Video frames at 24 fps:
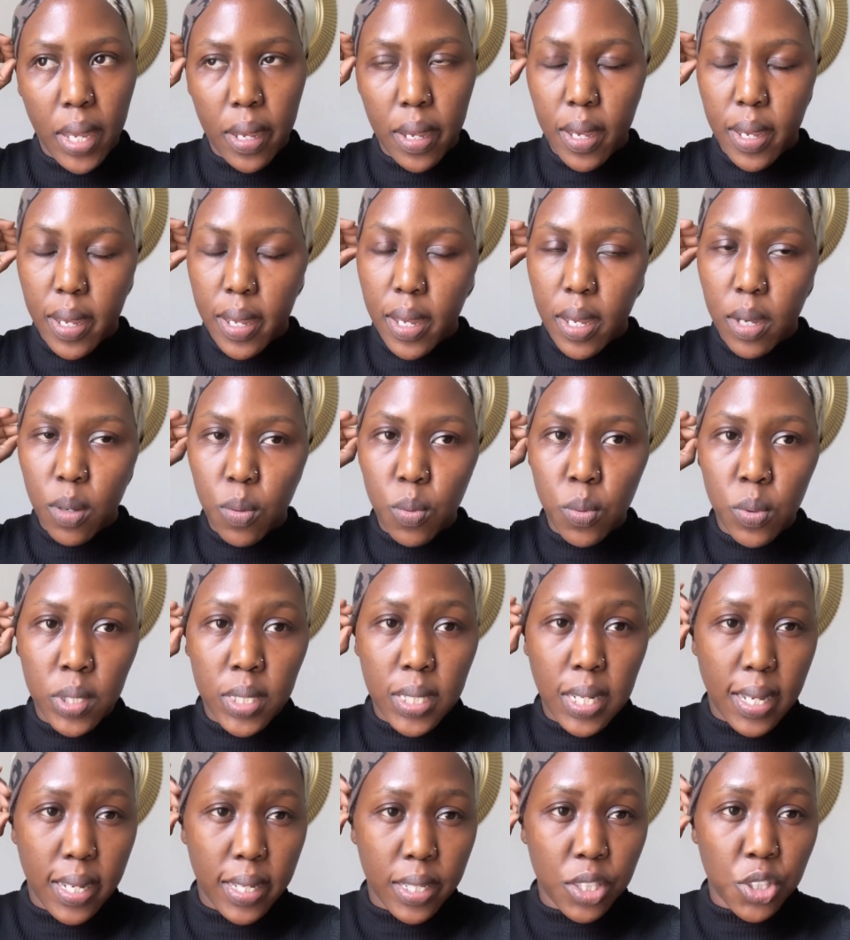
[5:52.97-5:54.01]
Yeah, I
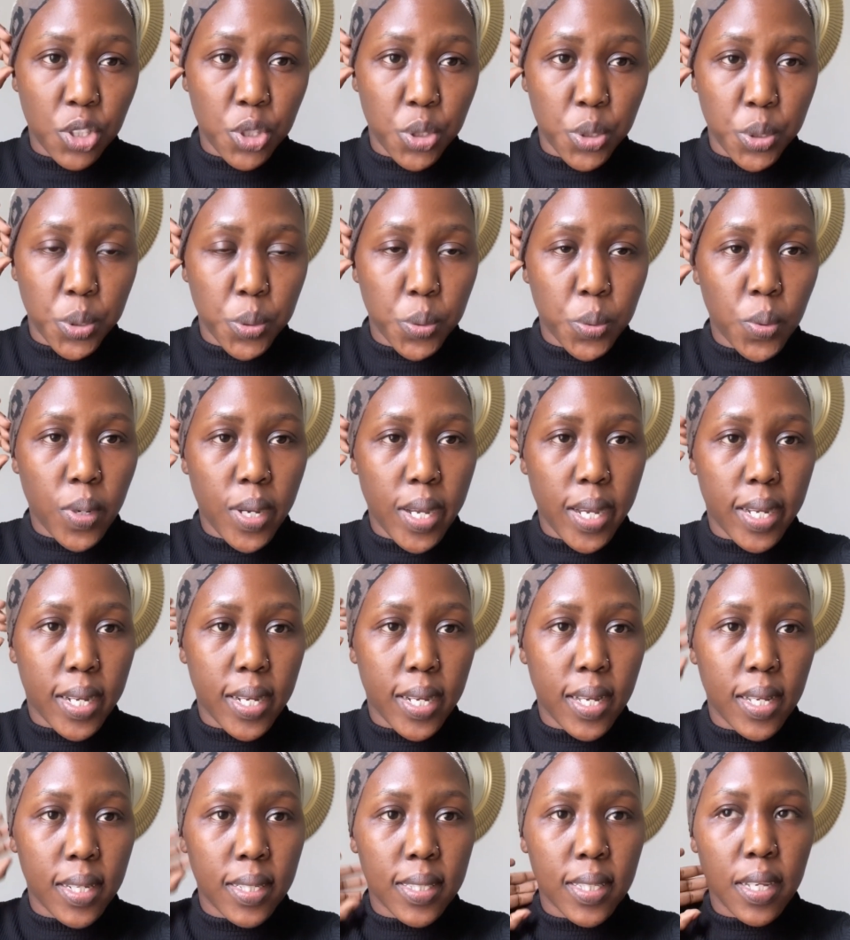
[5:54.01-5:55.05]
won't lie to you. I
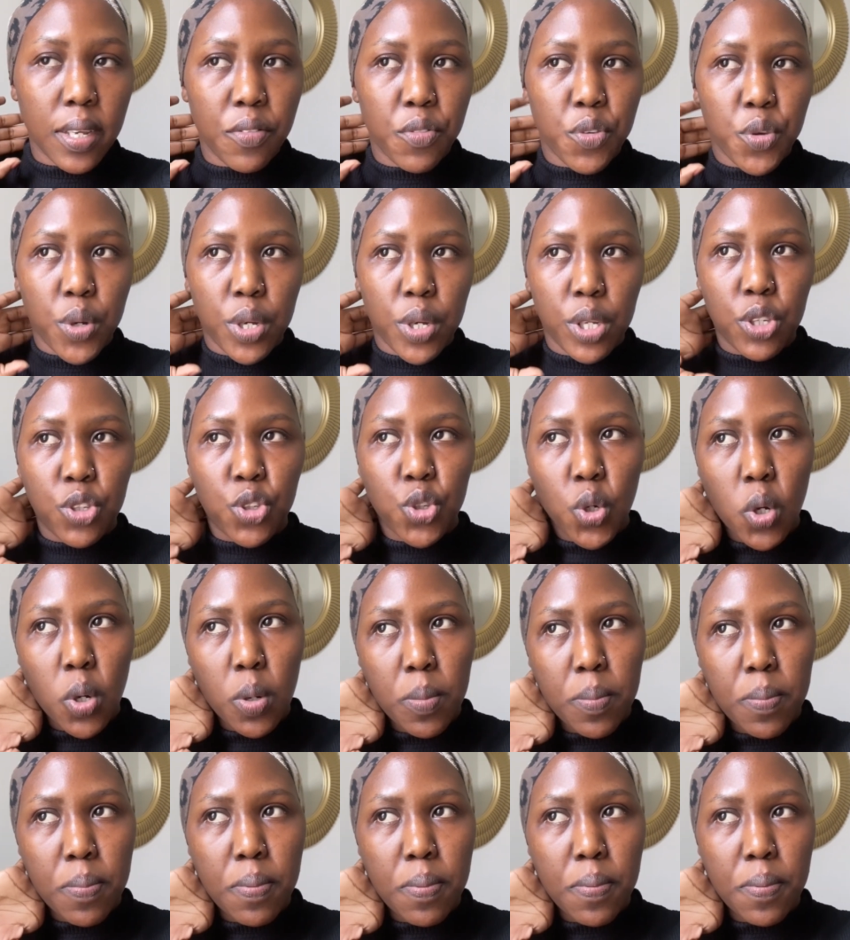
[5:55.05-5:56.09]
can't give you a
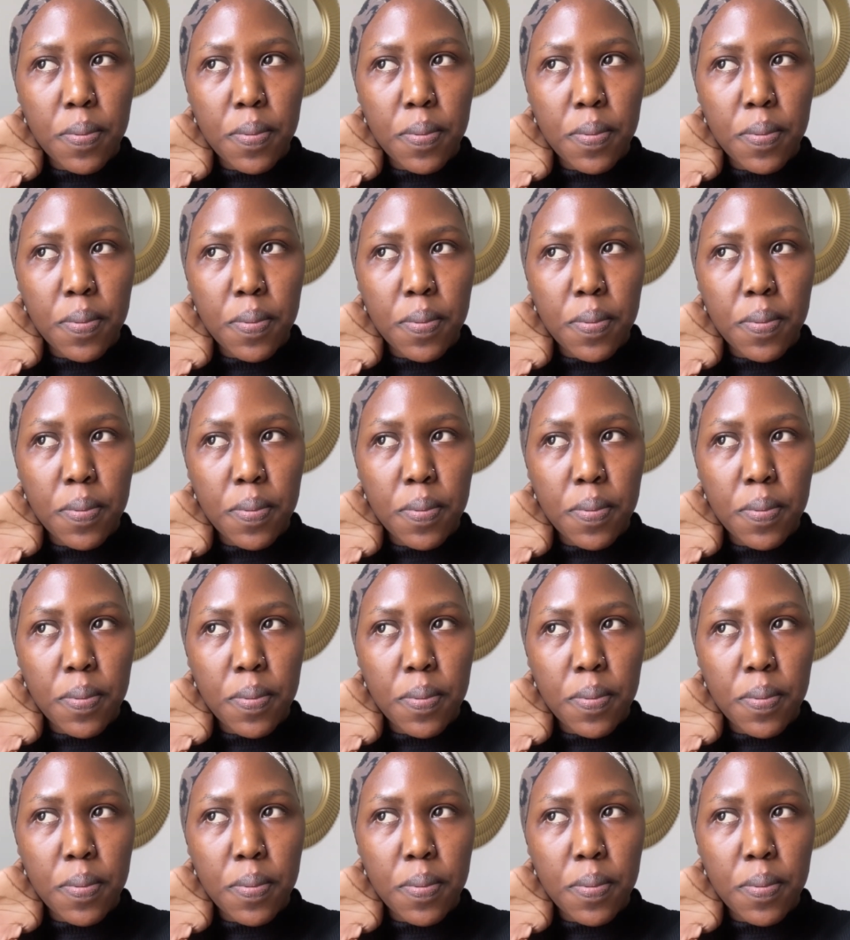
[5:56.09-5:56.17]
job